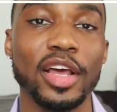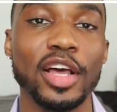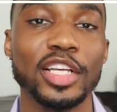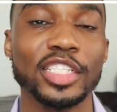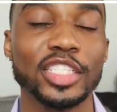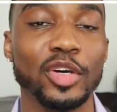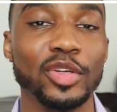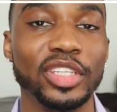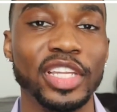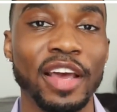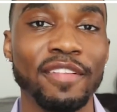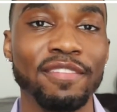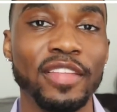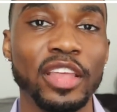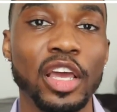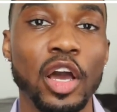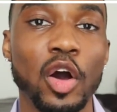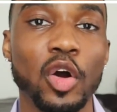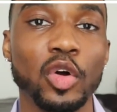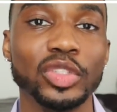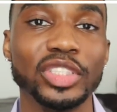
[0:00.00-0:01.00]
So definitely
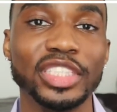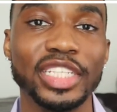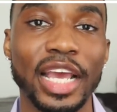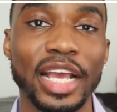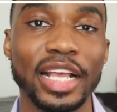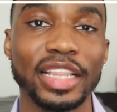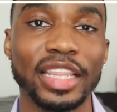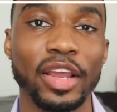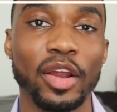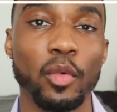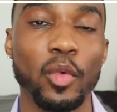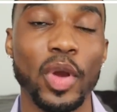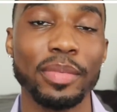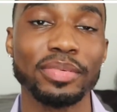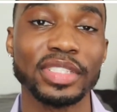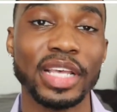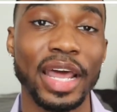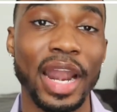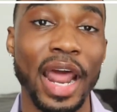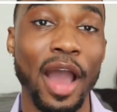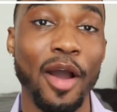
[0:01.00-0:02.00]
go check their
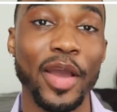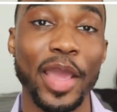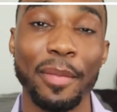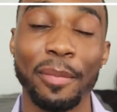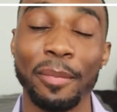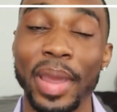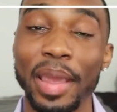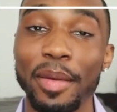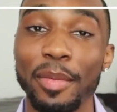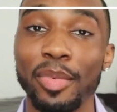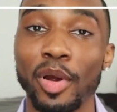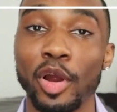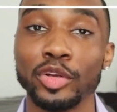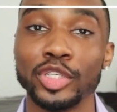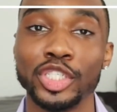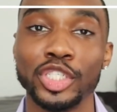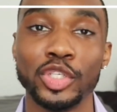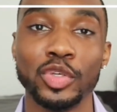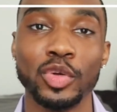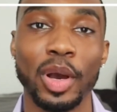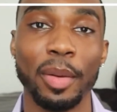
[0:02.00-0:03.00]
website out and maybe
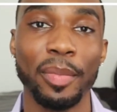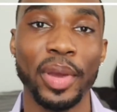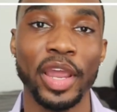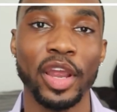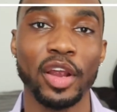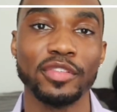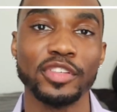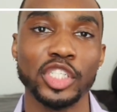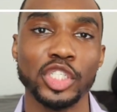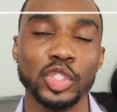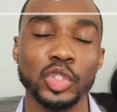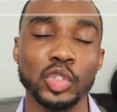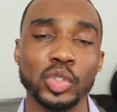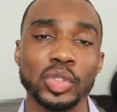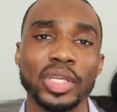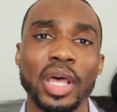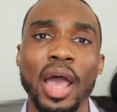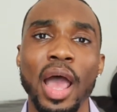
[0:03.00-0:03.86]
purchase you a pair of shoes.